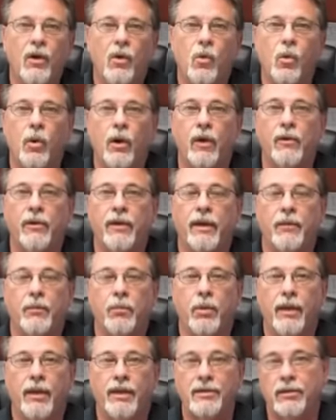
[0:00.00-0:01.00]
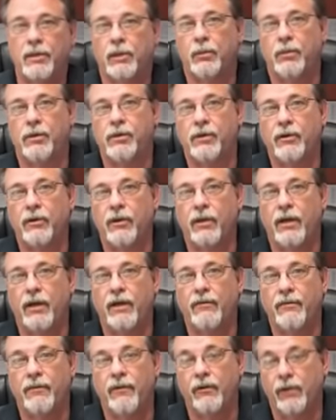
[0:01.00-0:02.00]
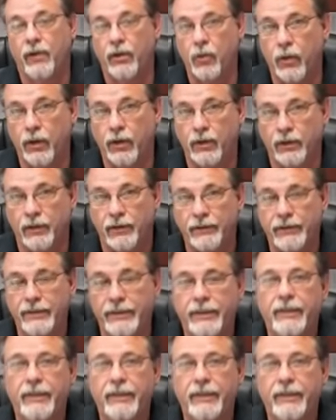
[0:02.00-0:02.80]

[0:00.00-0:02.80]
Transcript: wear that plastic material out fairly quickly.